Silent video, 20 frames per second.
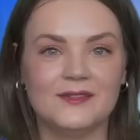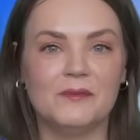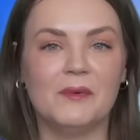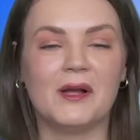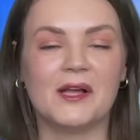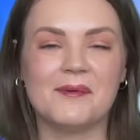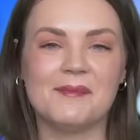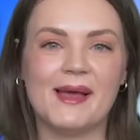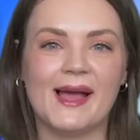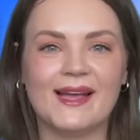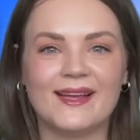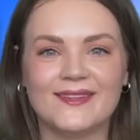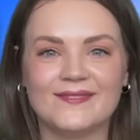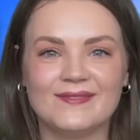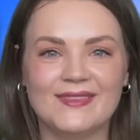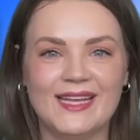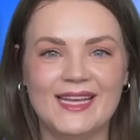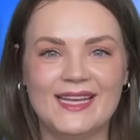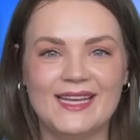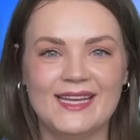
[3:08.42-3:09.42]
Welcome back.
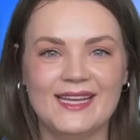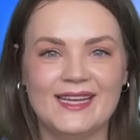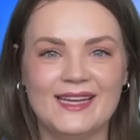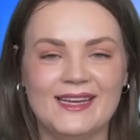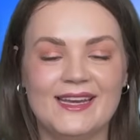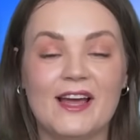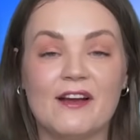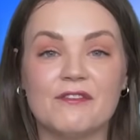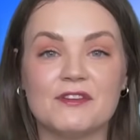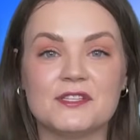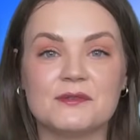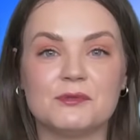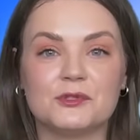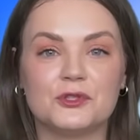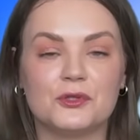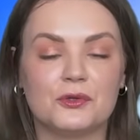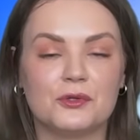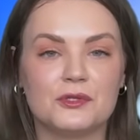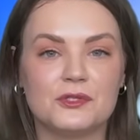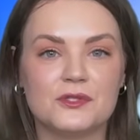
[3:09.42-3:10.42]
Now for some
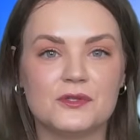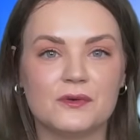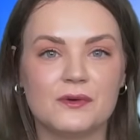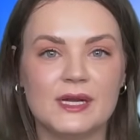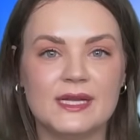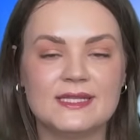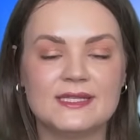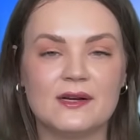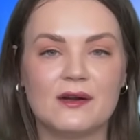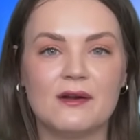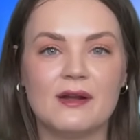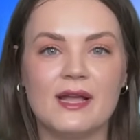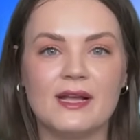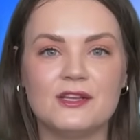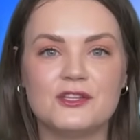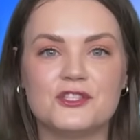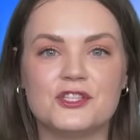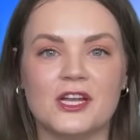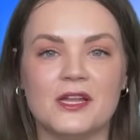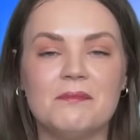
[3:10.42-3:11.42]
shorter stories in our
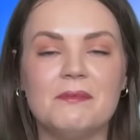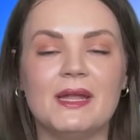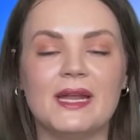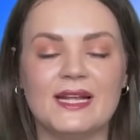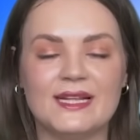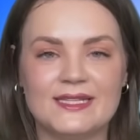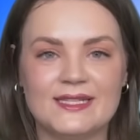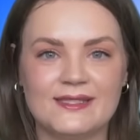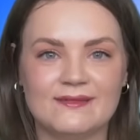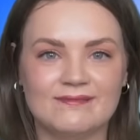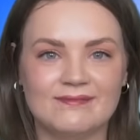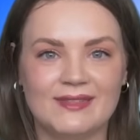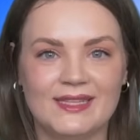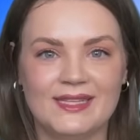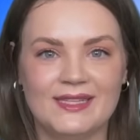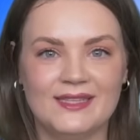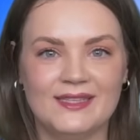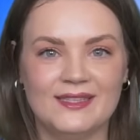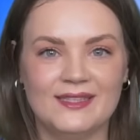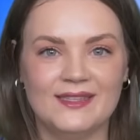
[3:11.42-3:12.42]
Next Gen Minute.
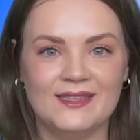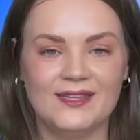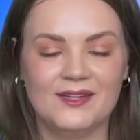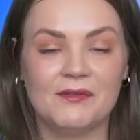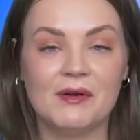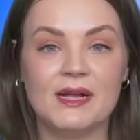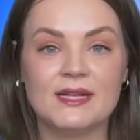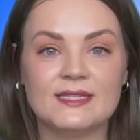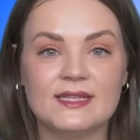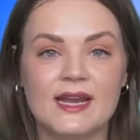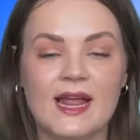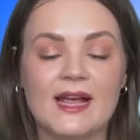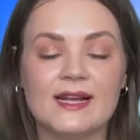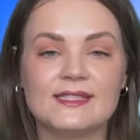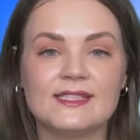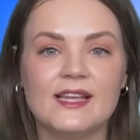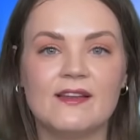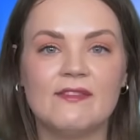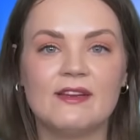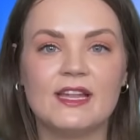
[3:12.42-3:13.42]
Horizon
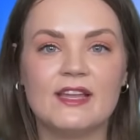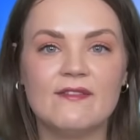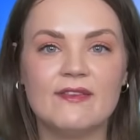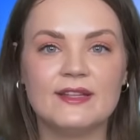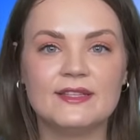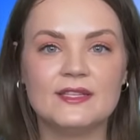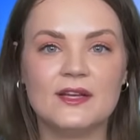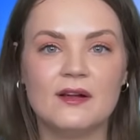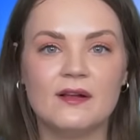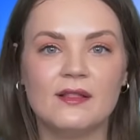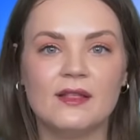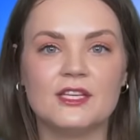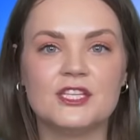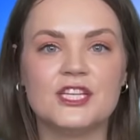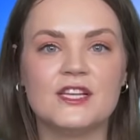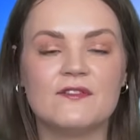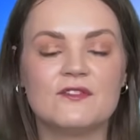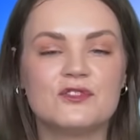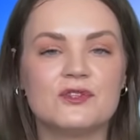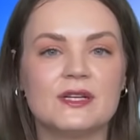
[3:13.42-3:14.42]
X seven eVTOL
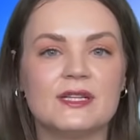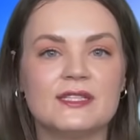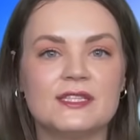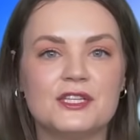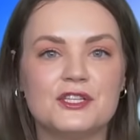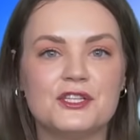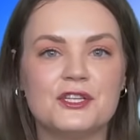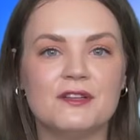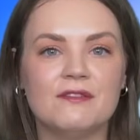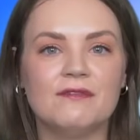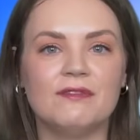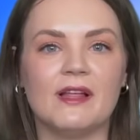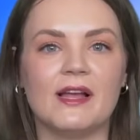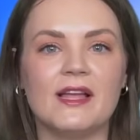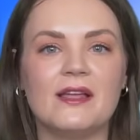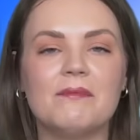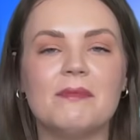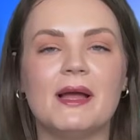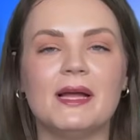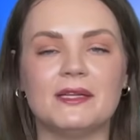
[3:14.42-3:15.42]
achieves transition
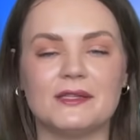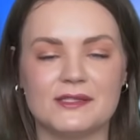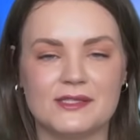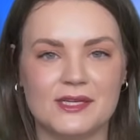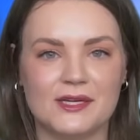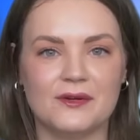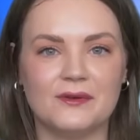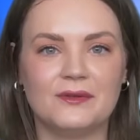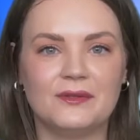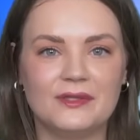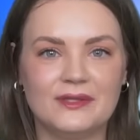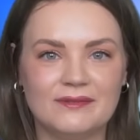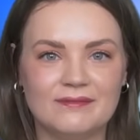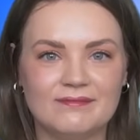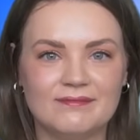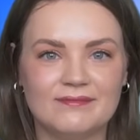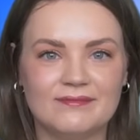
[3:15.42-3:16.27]
flight milestone.